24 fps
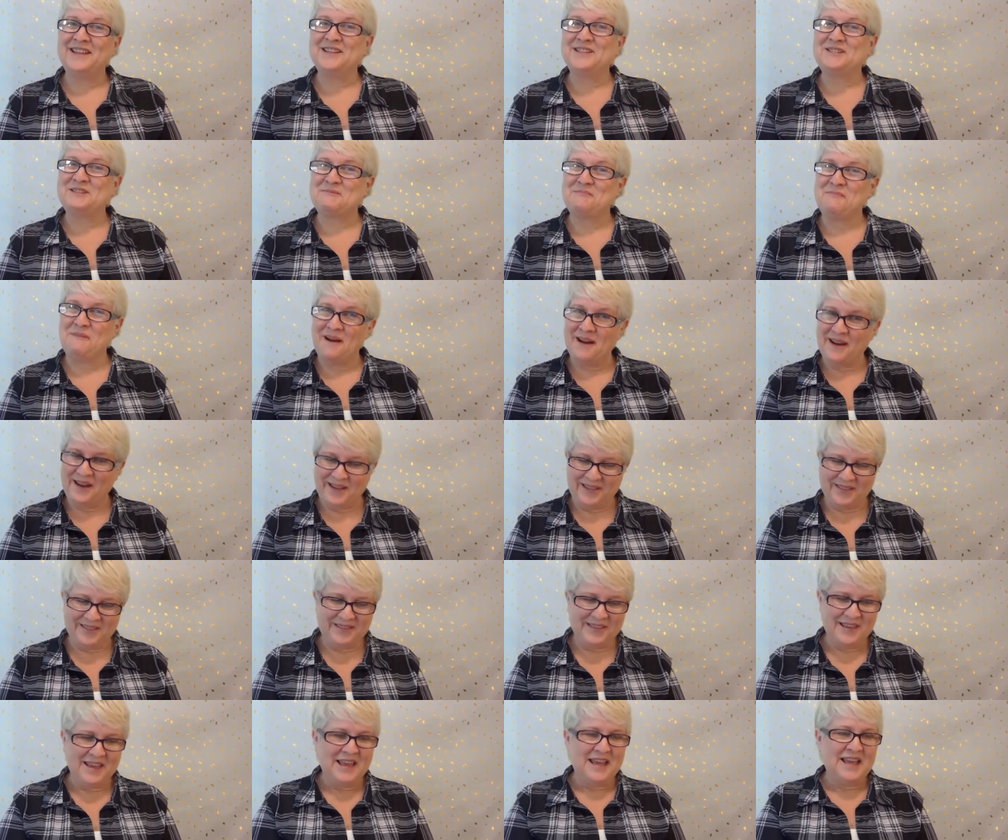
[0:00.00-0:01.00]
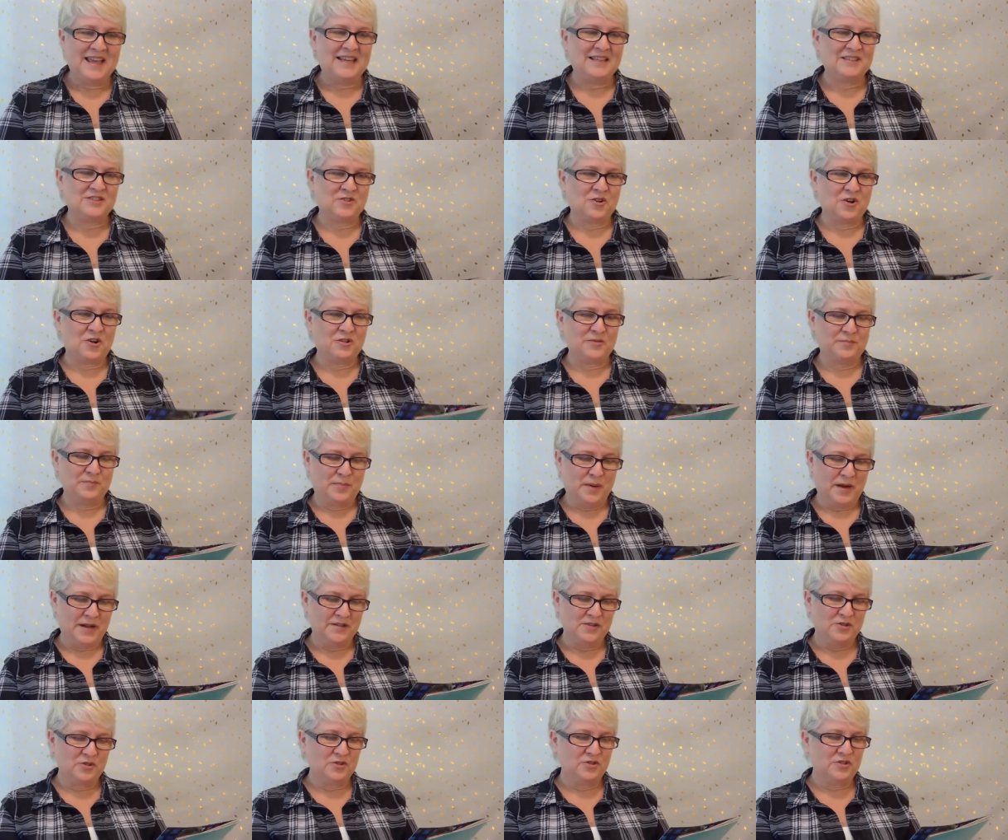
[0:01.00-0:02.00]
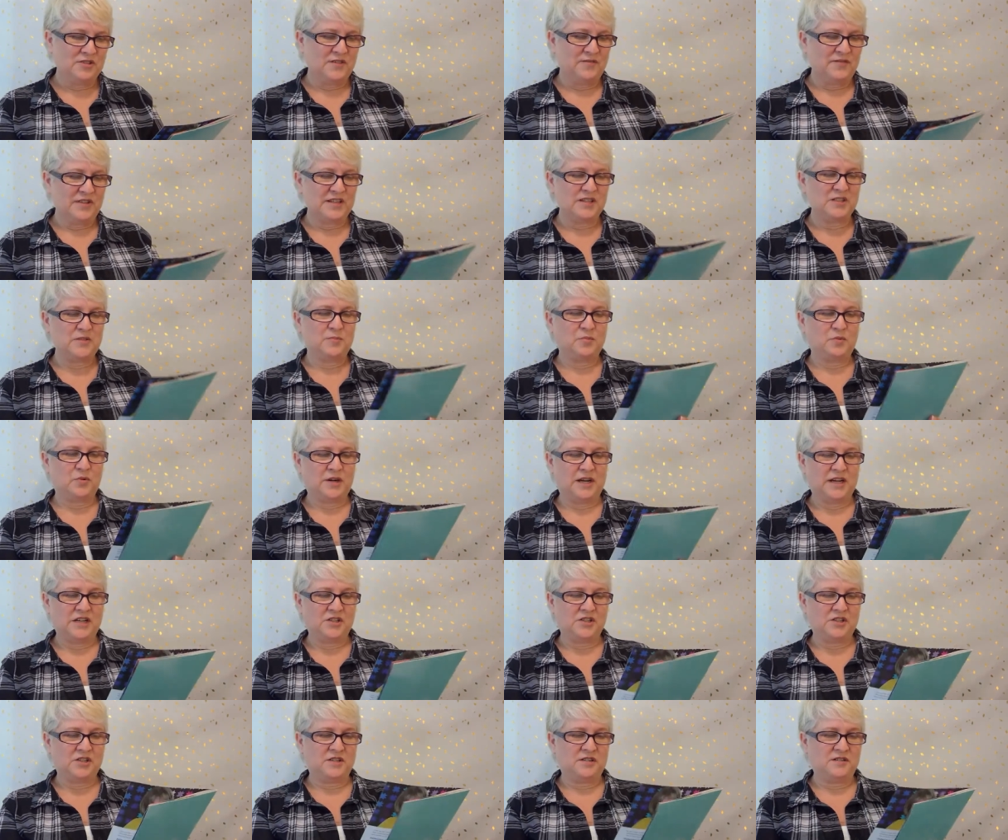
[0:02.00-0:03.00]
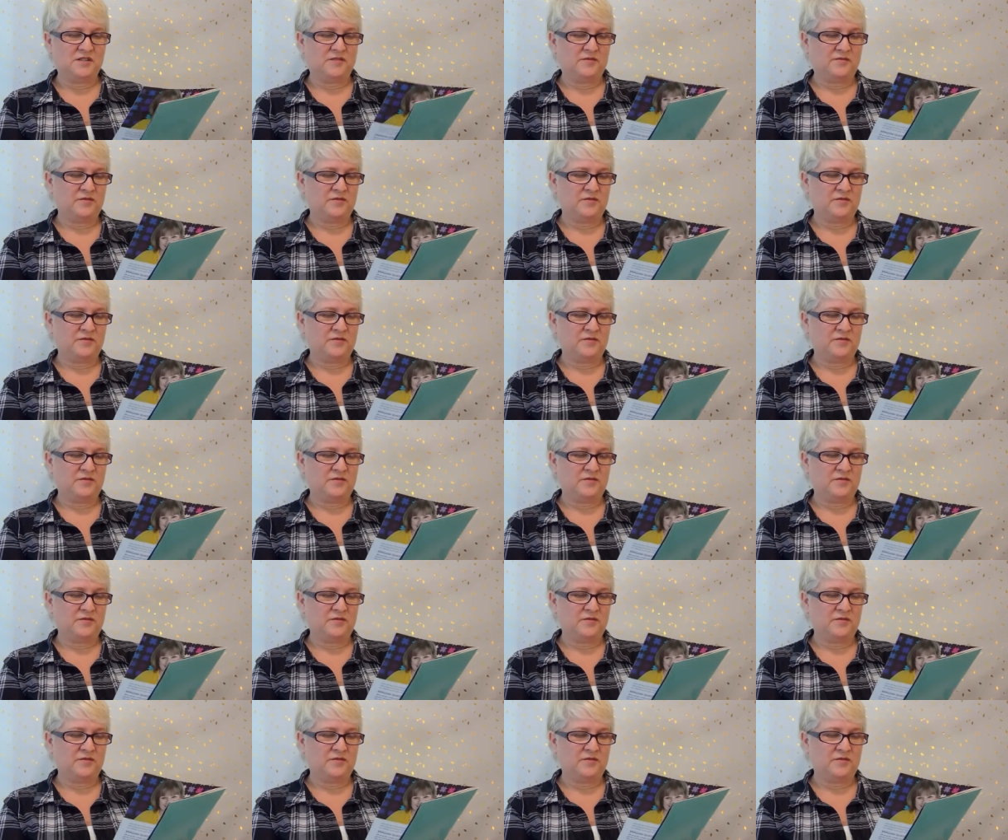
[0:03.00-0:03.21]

this month is called Bundles of Inspiration